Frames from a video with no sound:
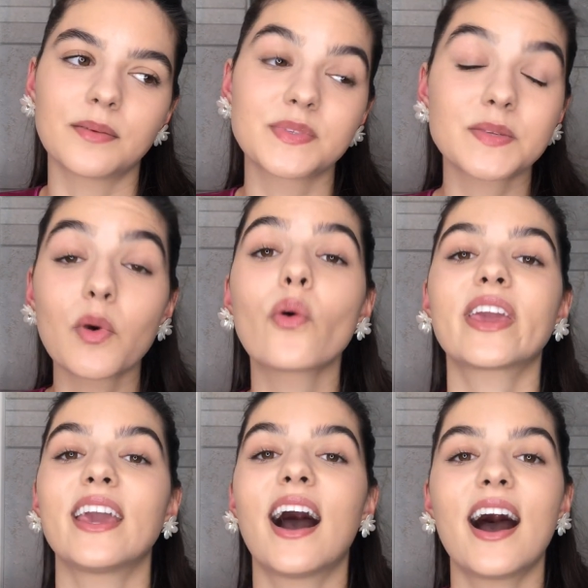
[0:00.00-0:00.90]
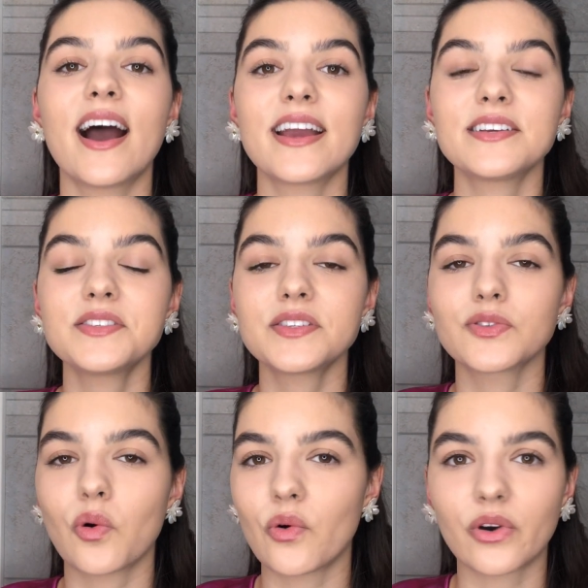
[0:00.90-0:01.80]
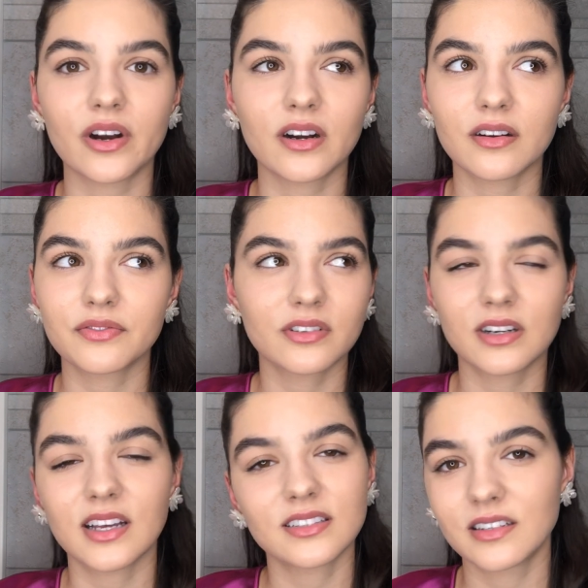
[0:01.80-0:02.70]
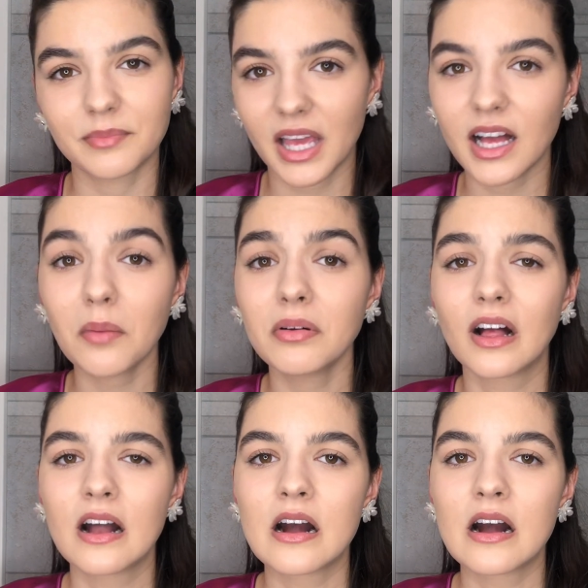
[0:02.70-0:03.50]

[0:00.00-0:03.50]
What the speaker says: smoky eyes or for another makeup.